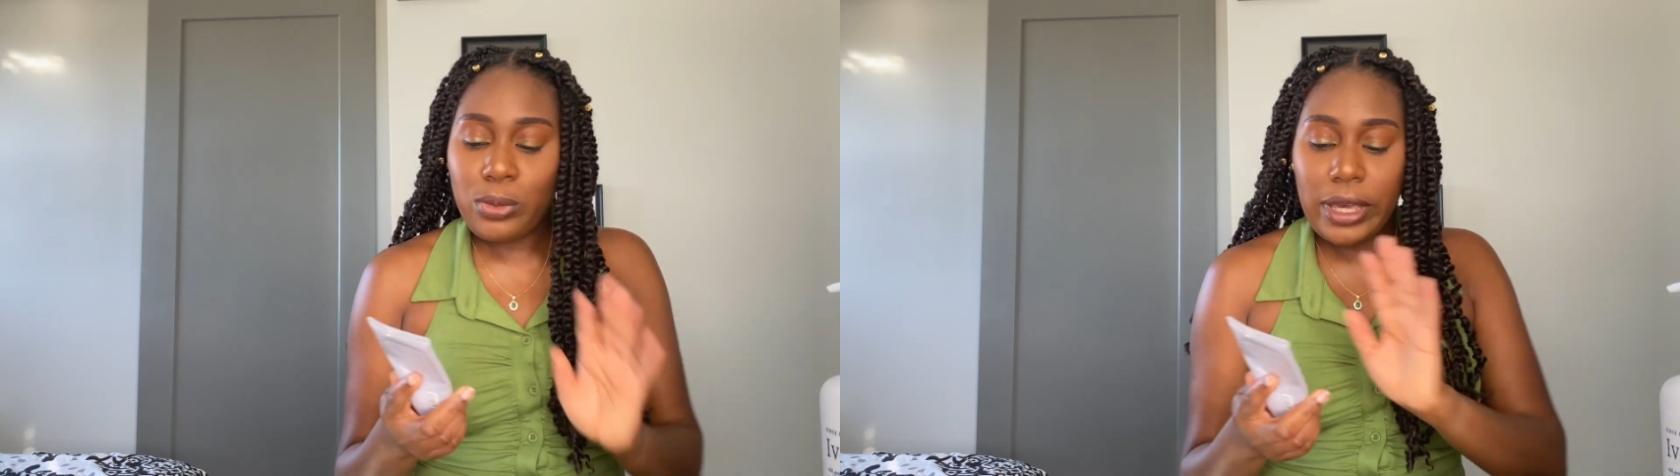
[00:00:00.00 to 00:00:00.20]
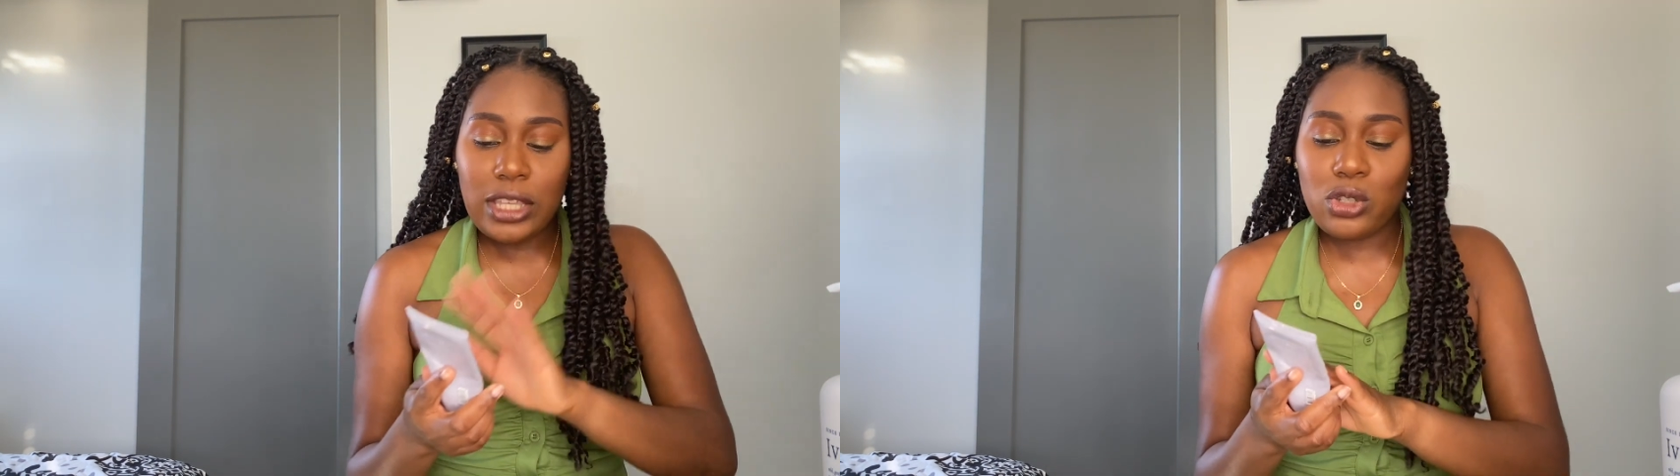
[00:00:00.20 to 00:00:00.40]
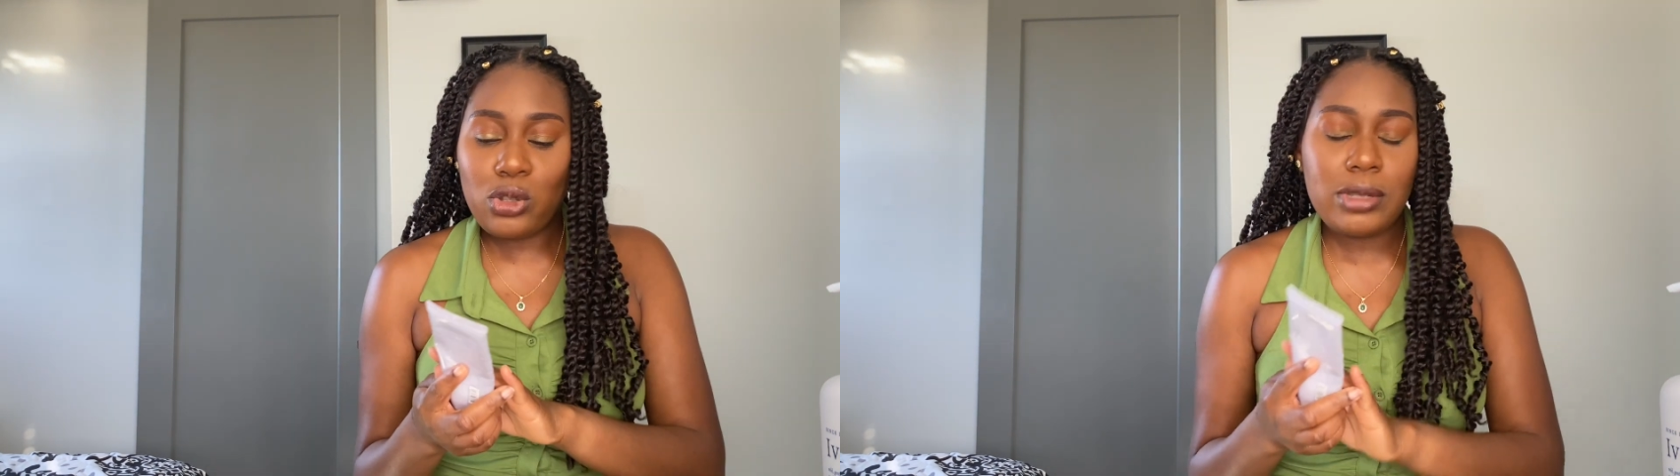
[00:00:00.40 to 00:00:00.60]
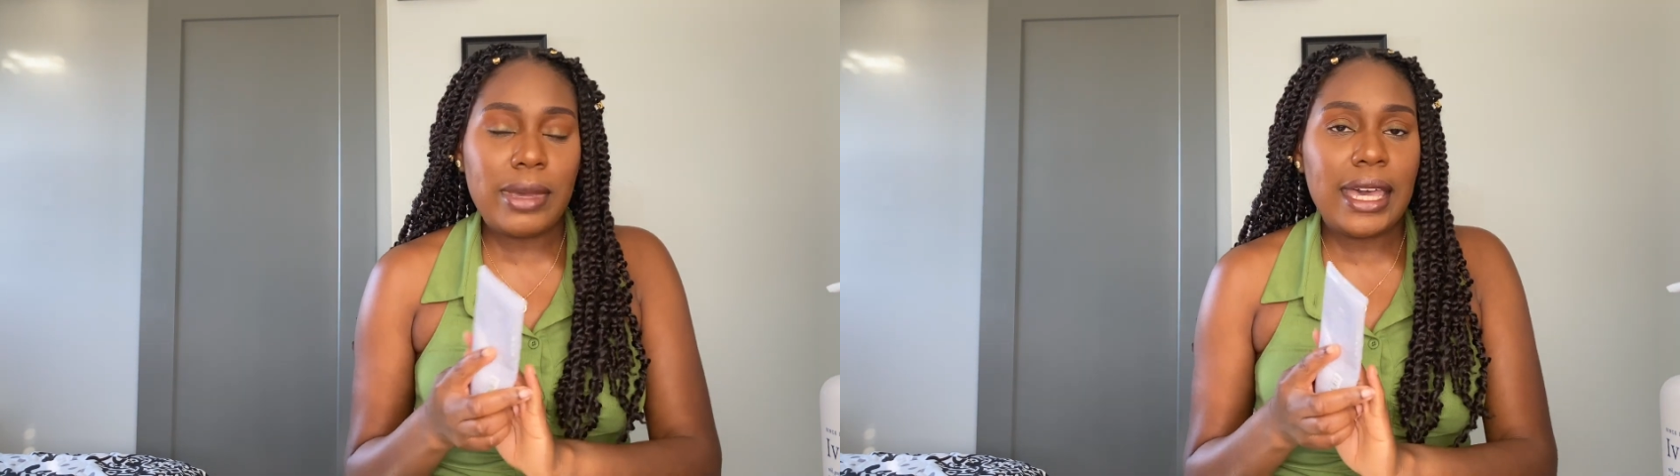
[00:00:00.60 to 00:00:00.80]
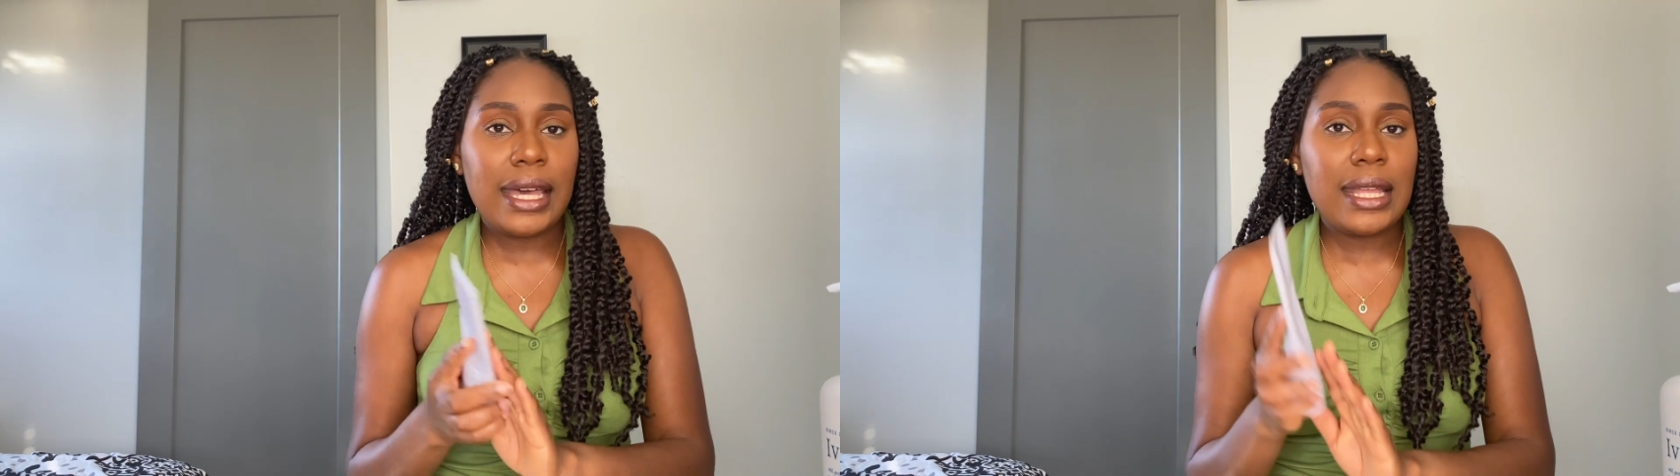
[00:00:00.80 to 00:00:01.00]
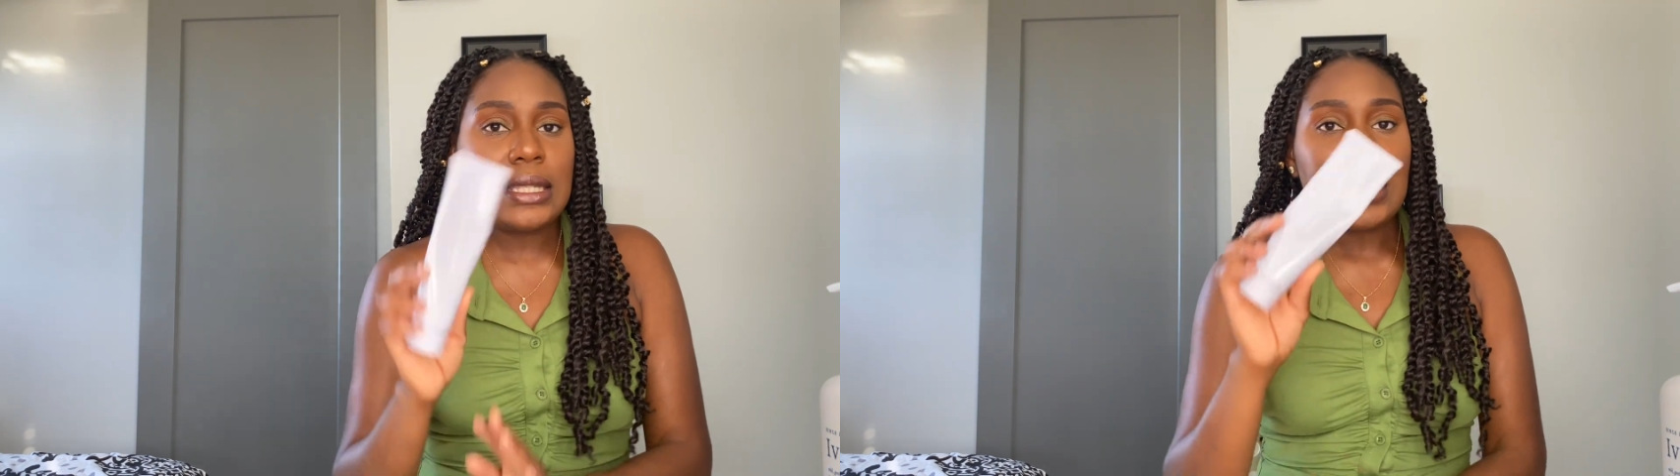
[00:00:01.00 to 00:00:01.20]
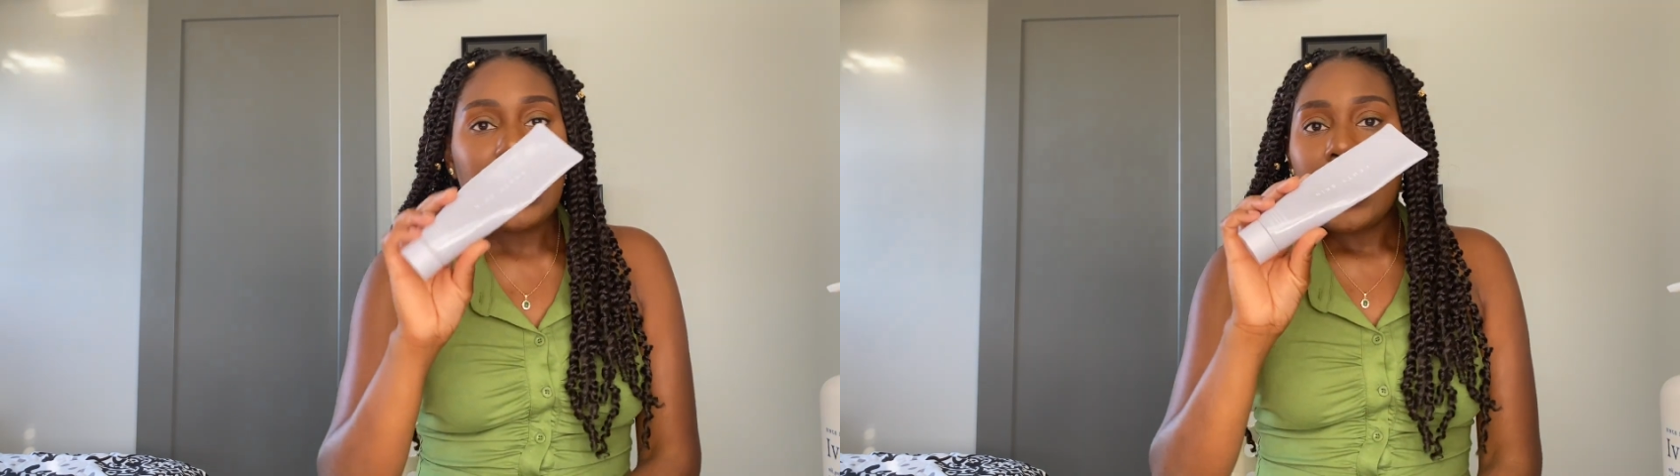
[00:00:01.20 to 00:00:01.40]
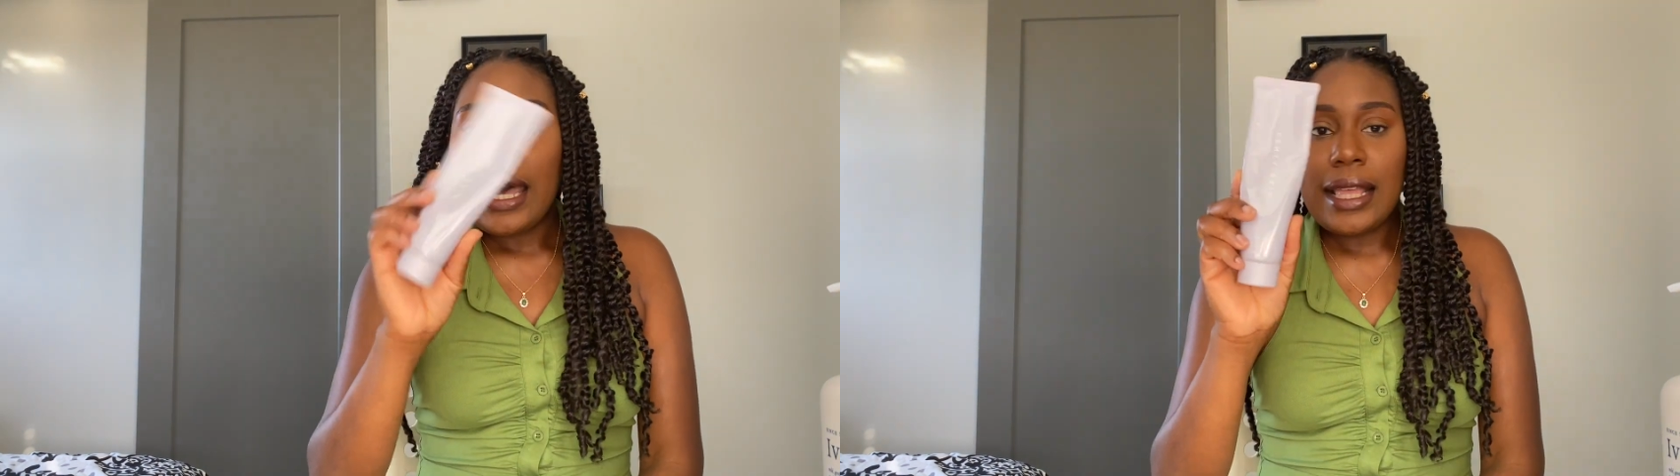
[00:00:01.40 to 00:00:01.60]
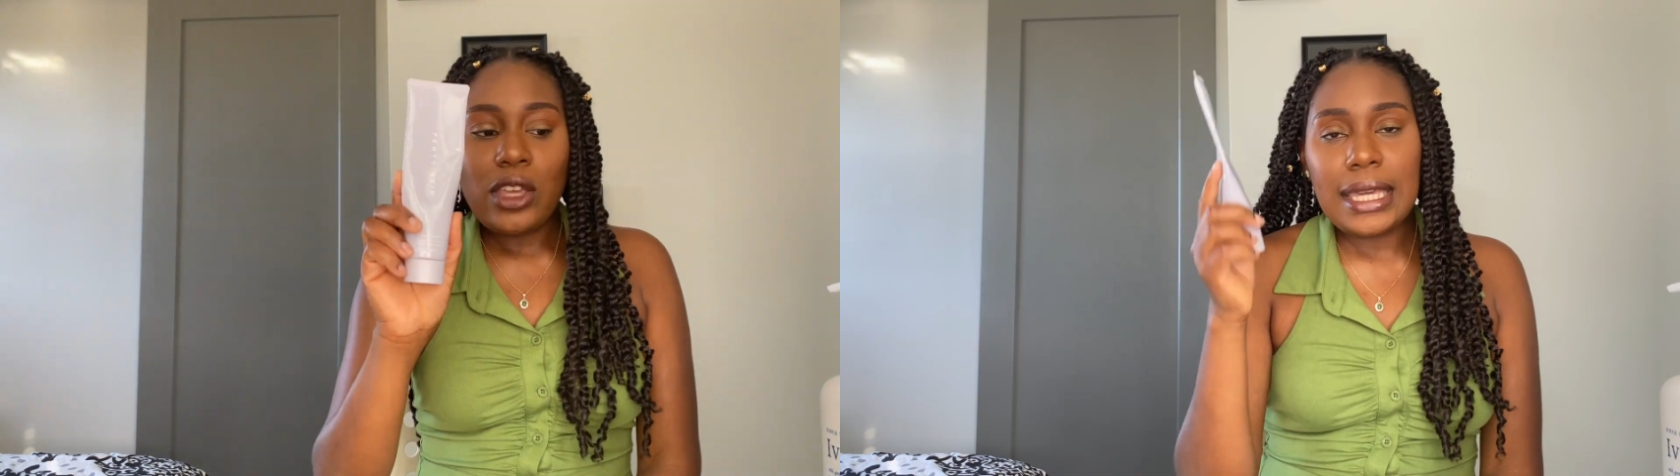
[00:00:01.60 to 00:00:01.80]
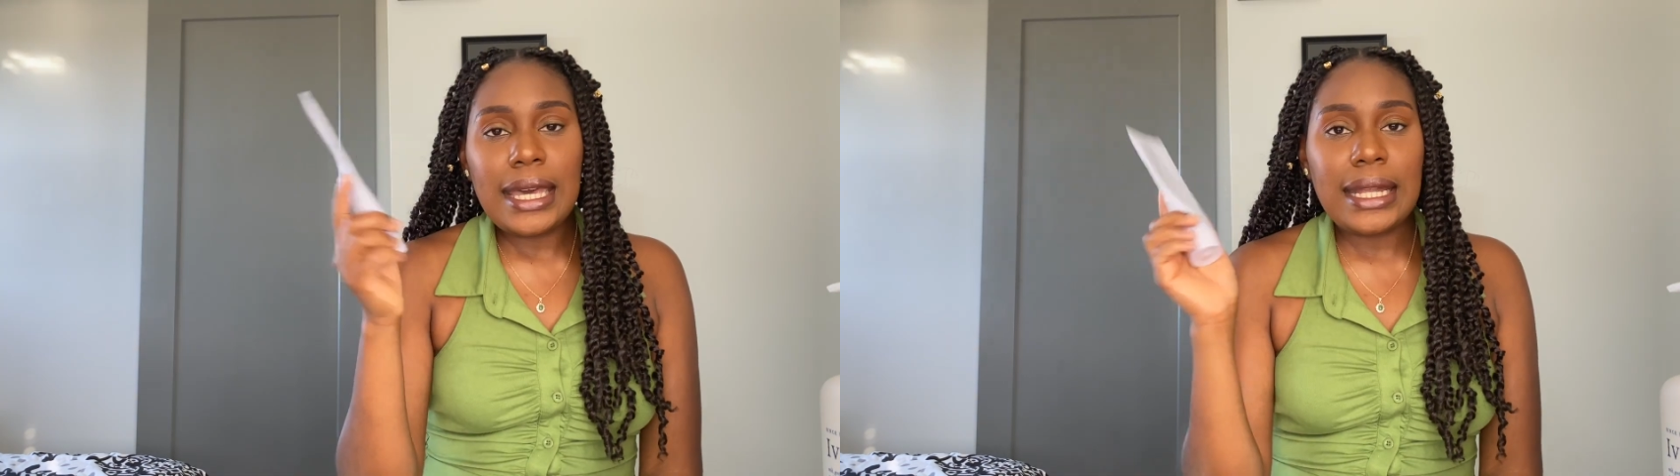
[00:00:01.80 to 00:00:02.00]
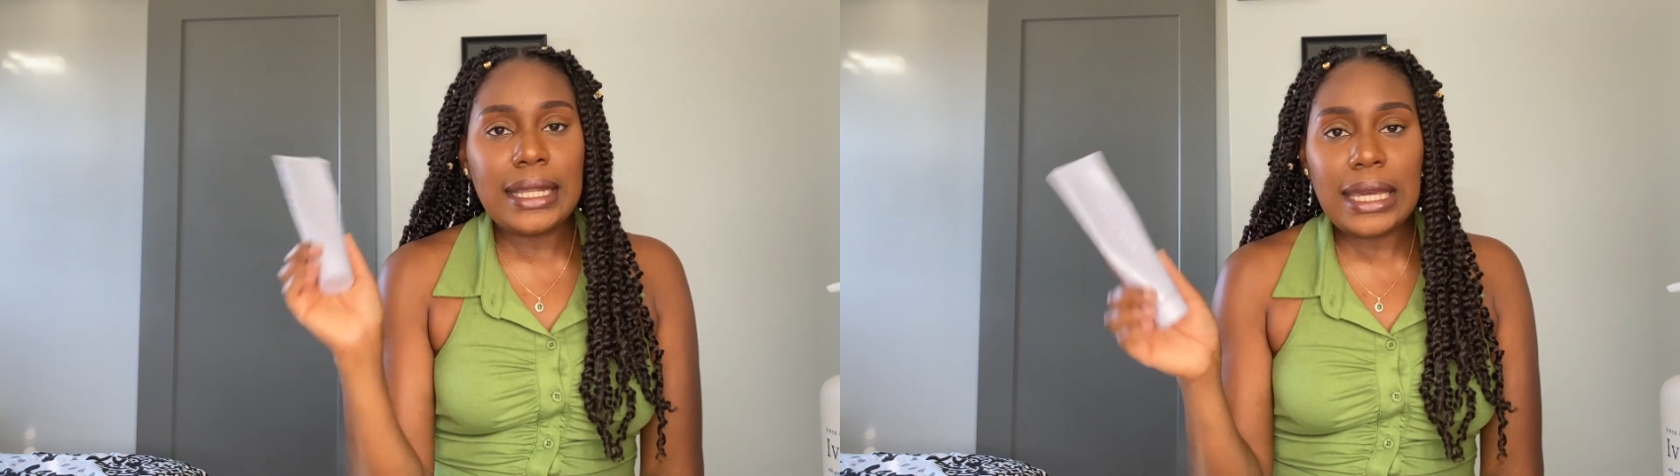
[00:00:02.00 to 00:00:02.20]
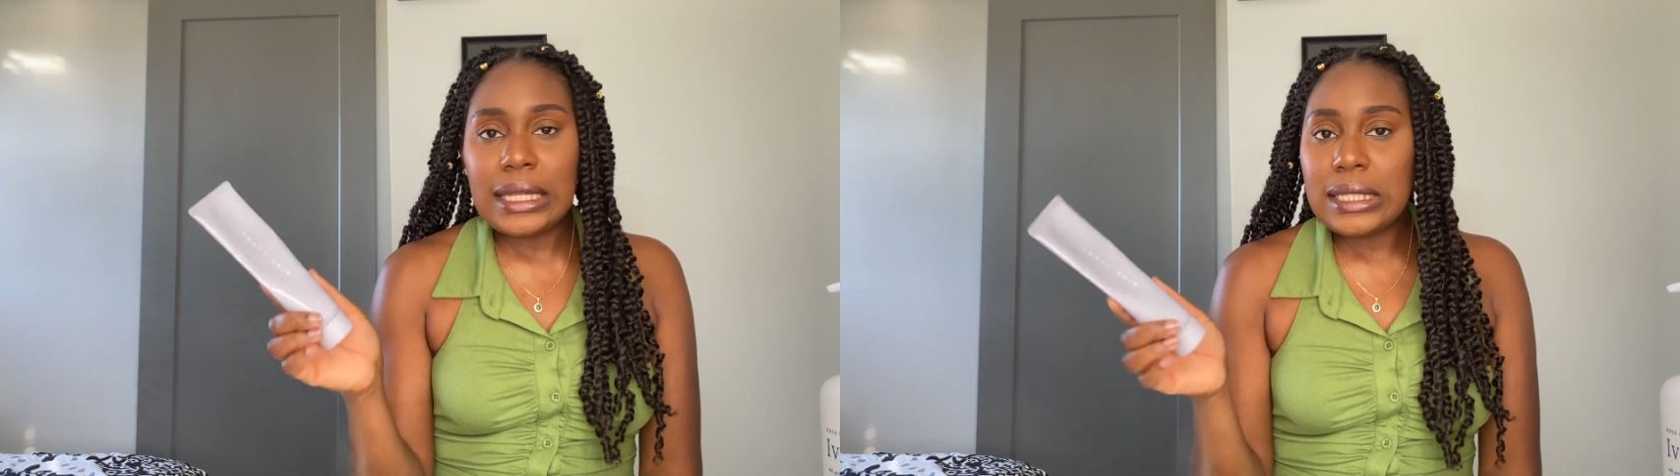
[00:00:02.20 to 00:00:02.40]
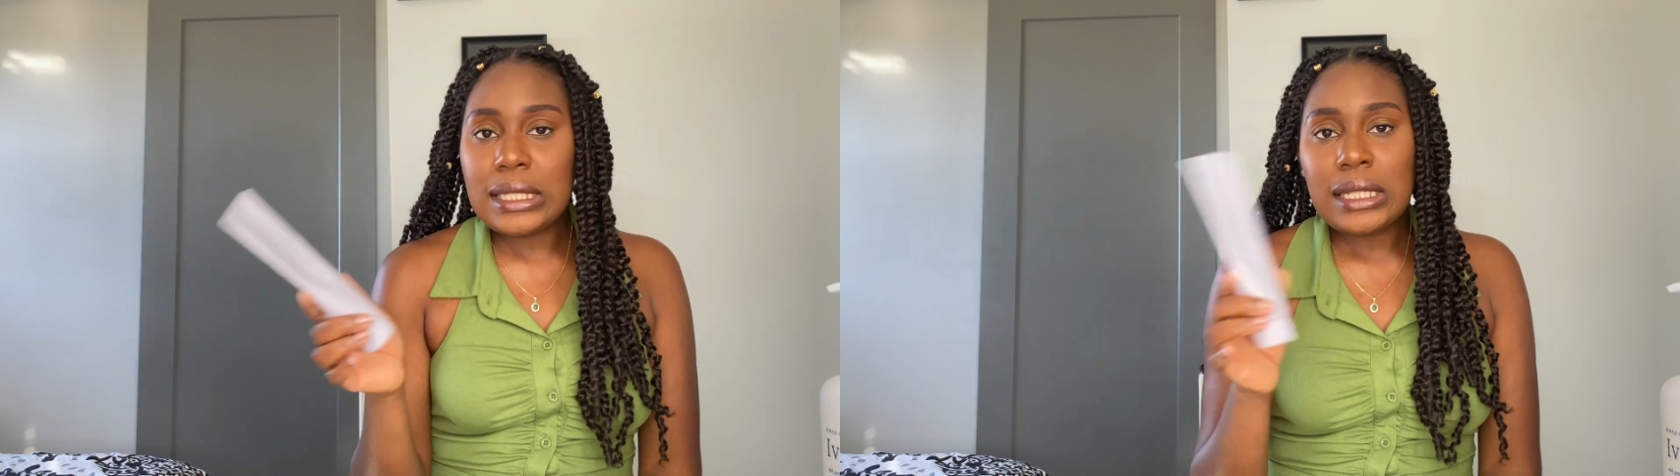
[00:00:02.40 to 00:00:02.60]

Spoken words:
But I just use my hands, and I eat at night,